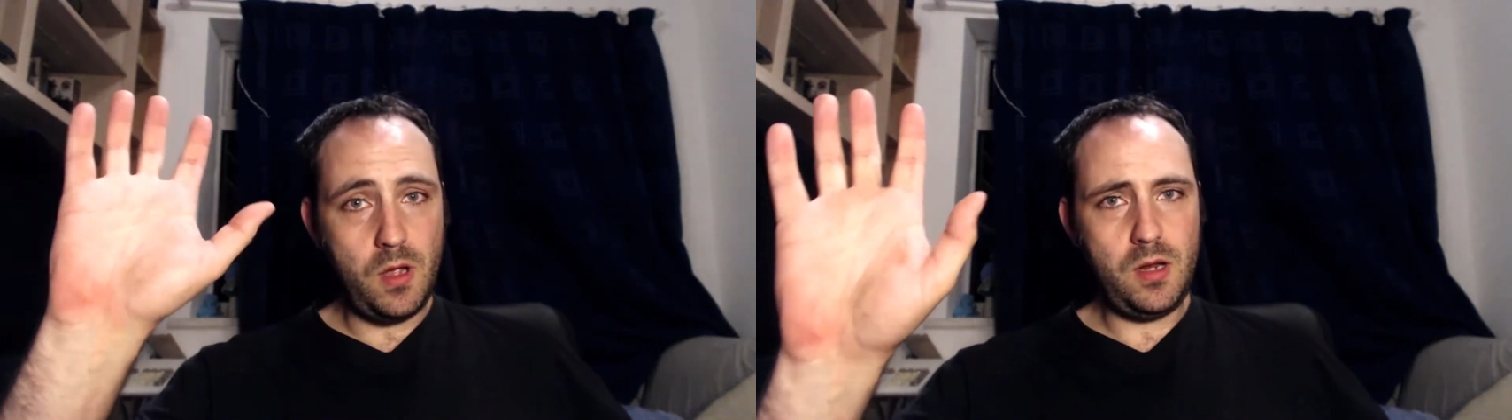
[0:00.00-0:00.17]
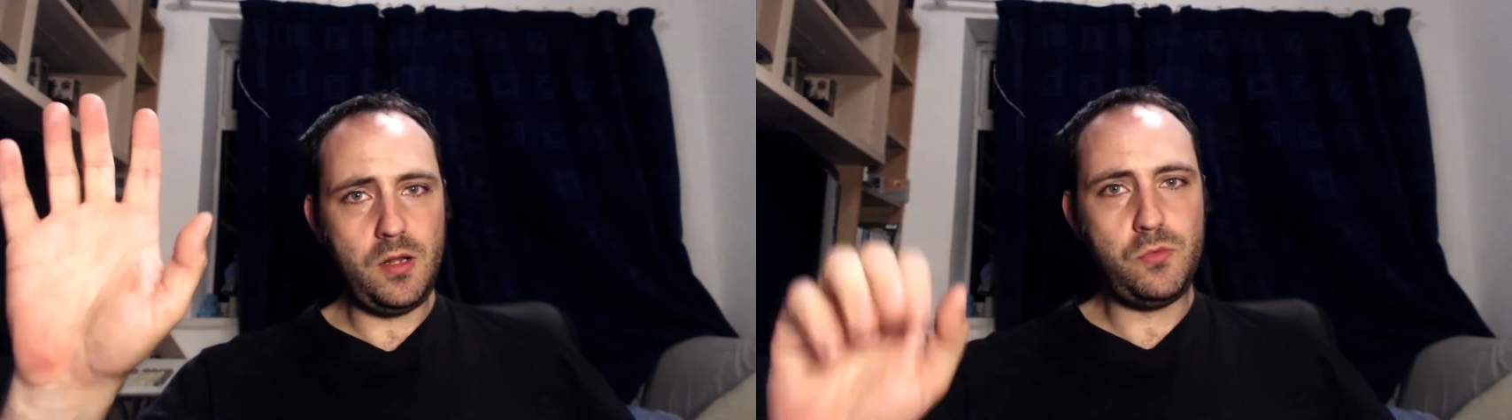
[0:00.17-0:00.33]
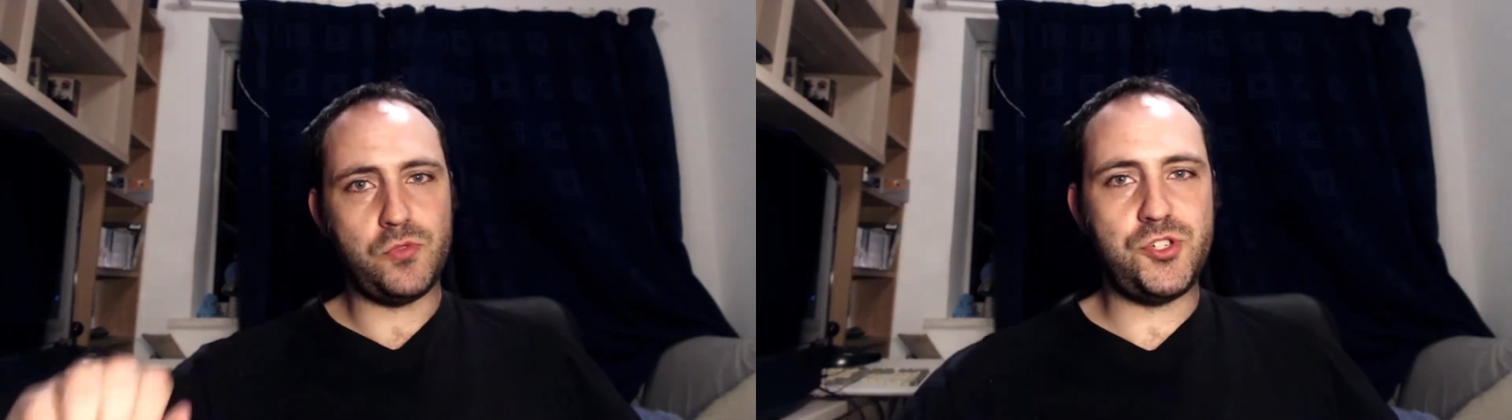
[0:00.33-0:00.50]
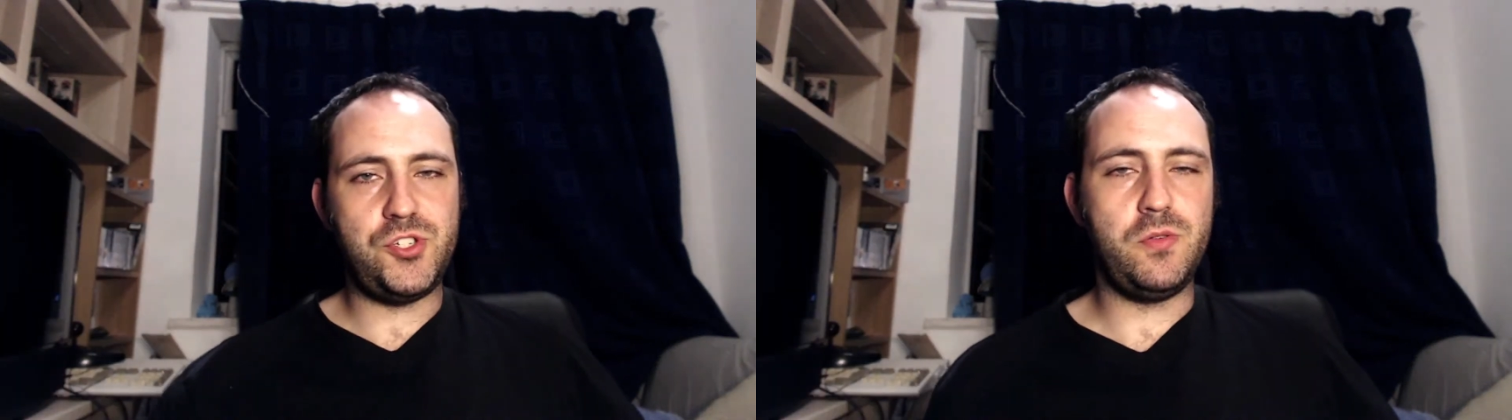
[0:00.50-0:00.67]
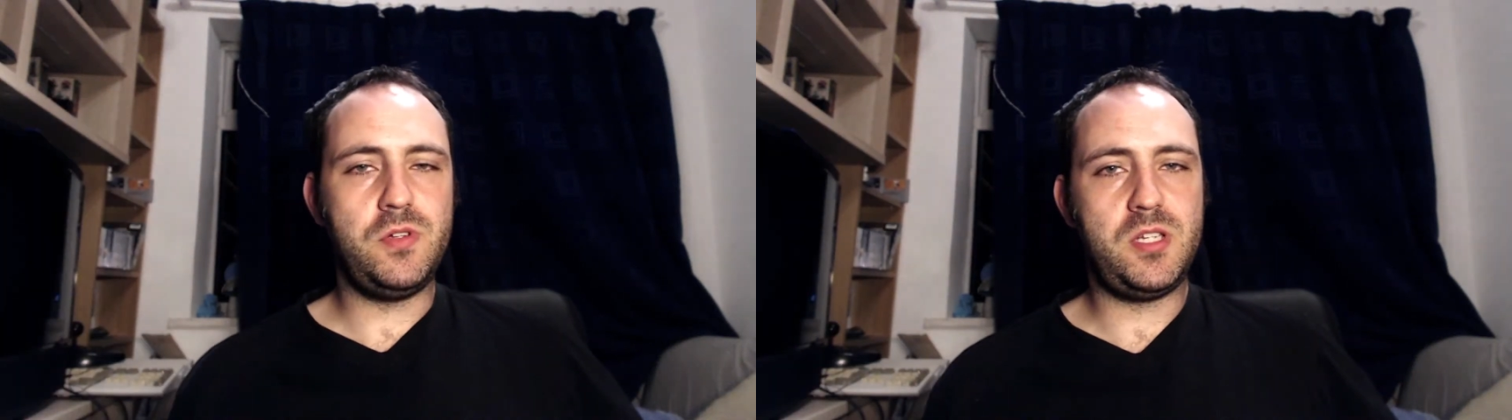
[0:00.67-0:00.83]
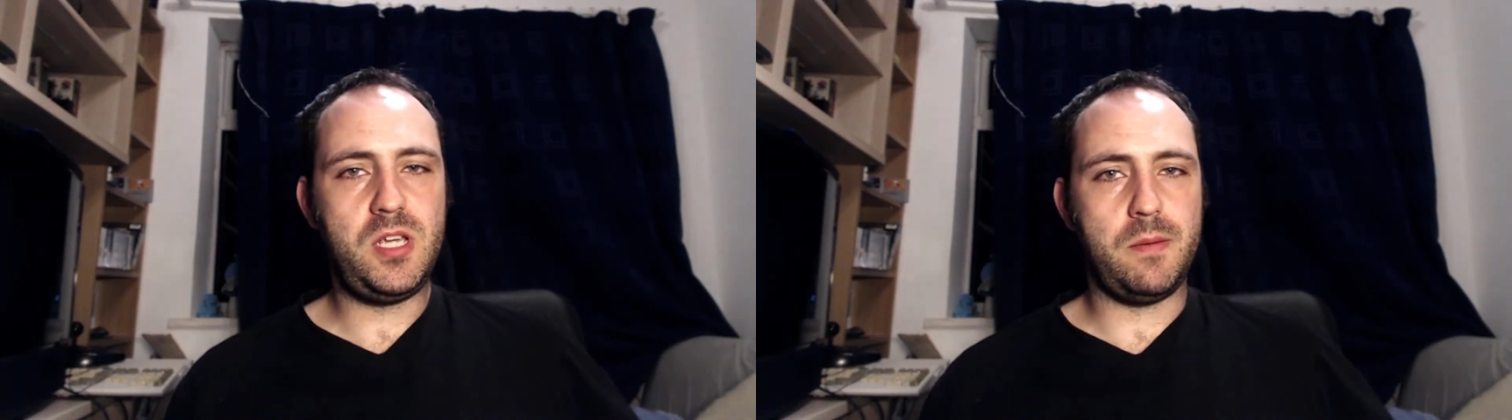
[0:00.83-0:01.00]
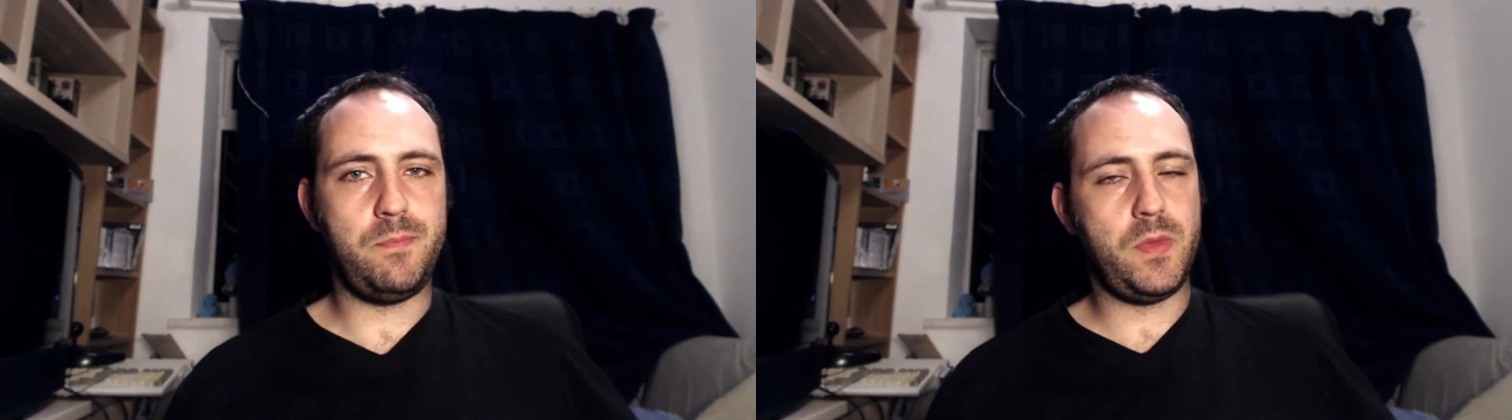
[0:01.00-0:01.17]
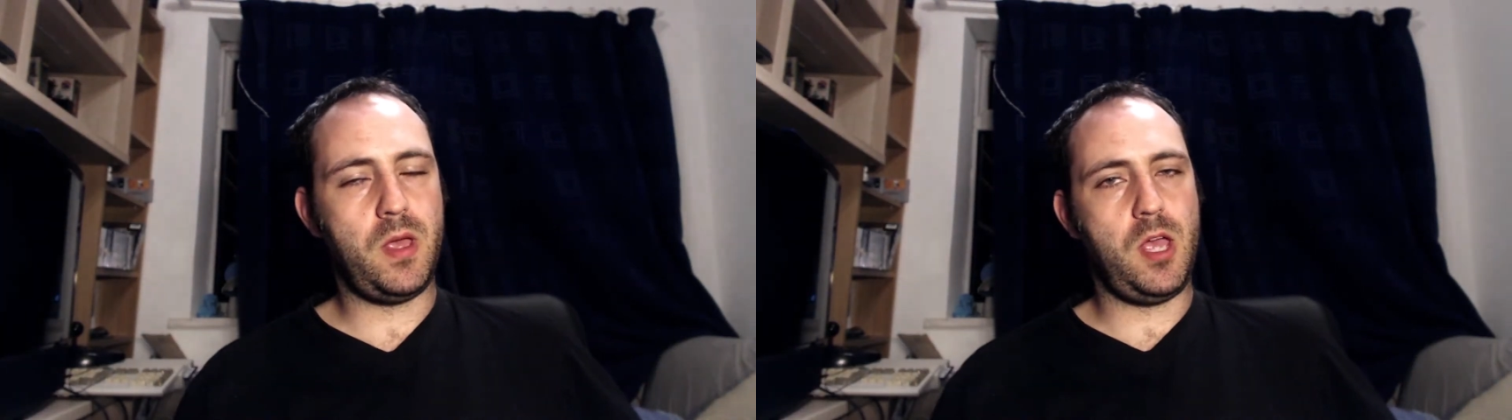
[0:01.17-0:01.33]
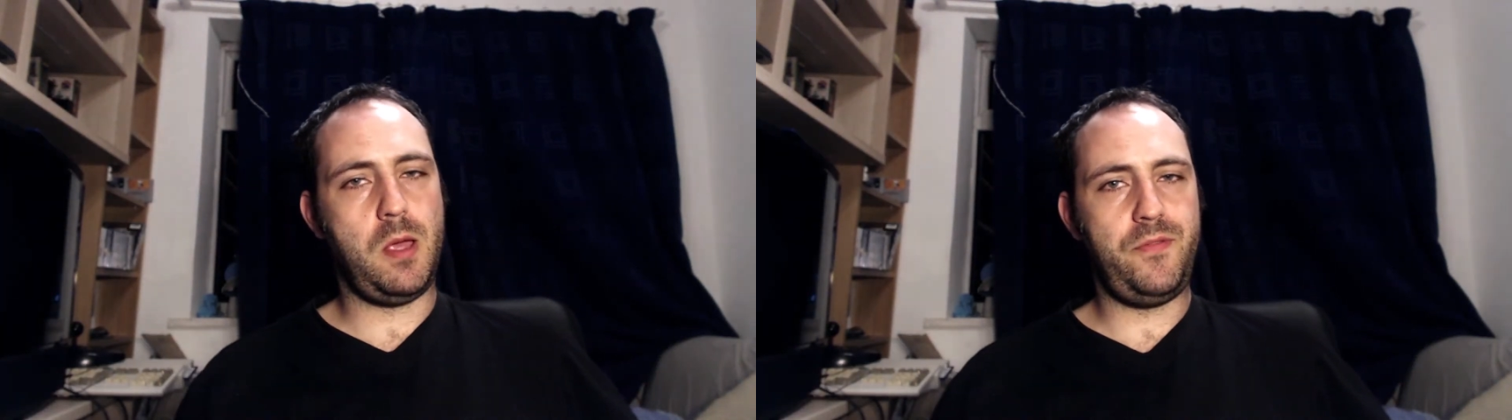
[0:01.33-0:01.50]
Hello, Stuart here.
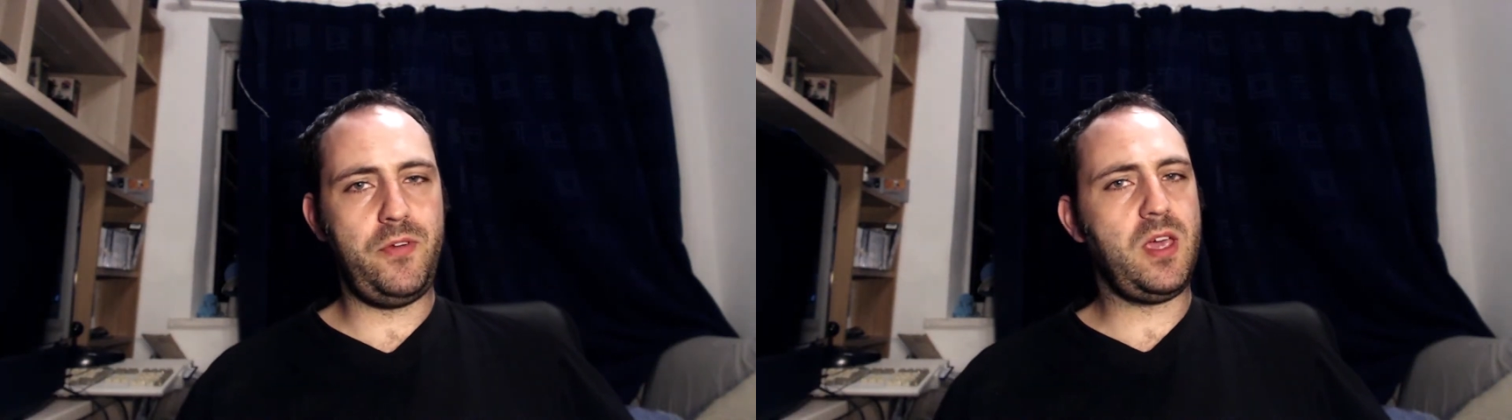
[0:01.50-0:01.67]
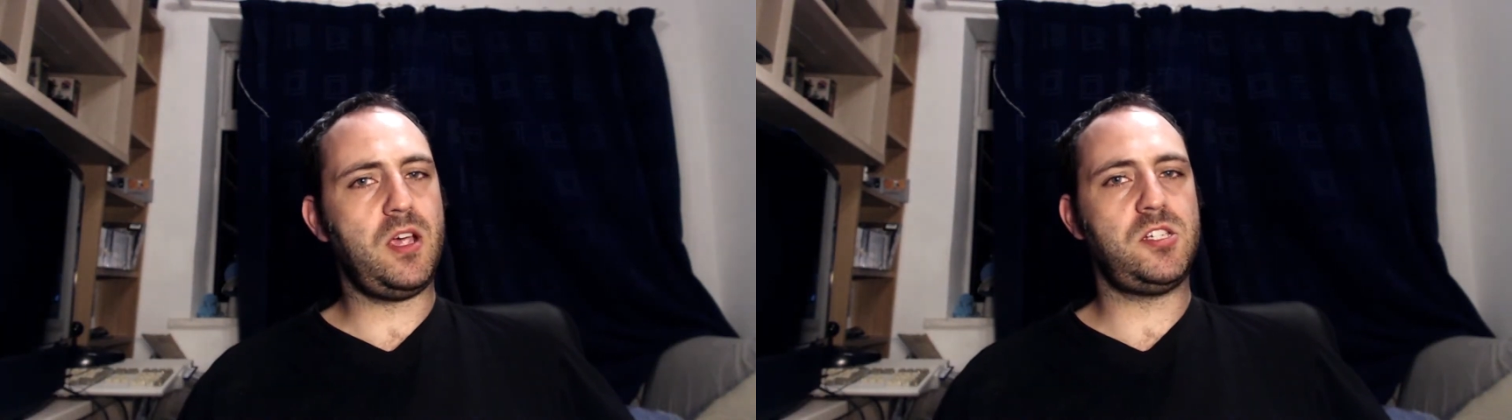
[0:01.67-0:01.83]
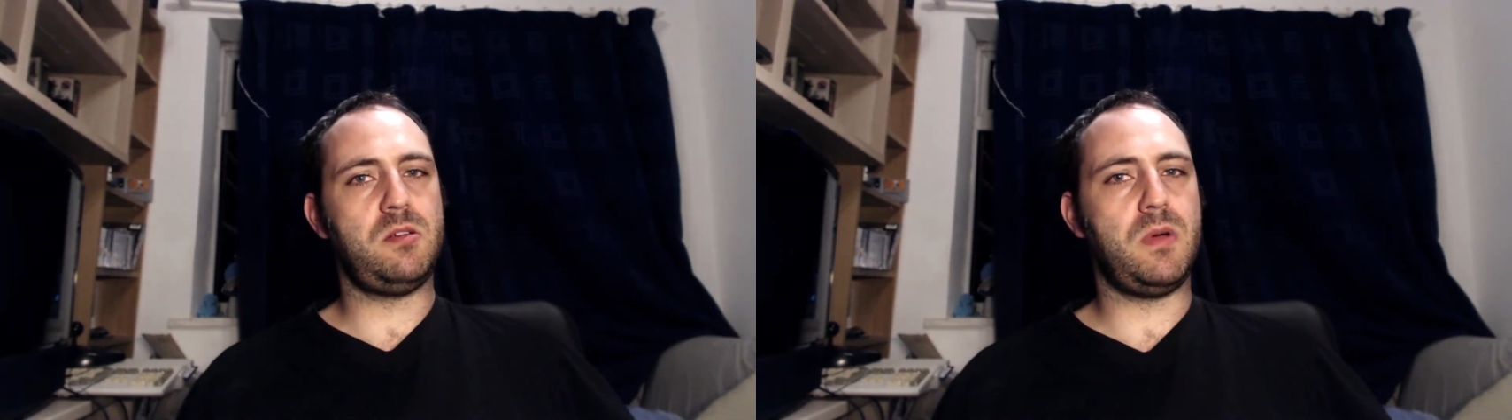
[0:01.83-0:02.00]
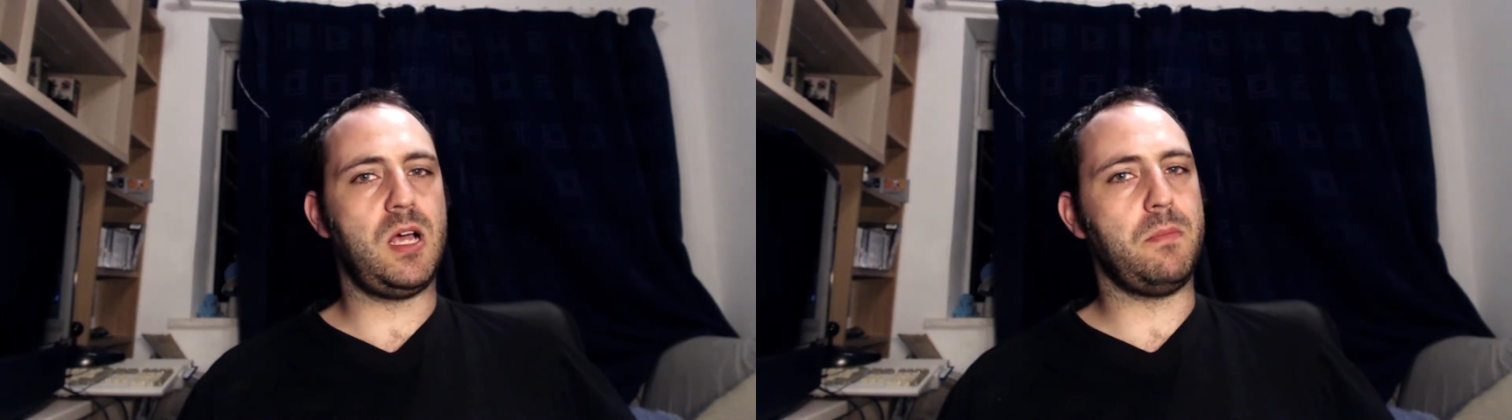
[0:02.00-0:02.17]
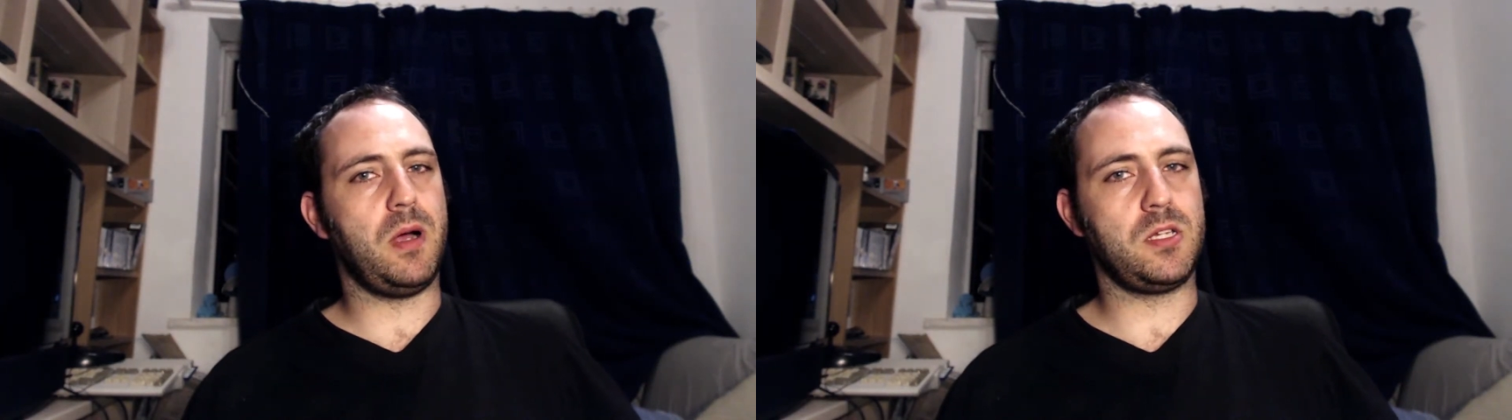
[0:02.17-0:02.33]
If you cast your mind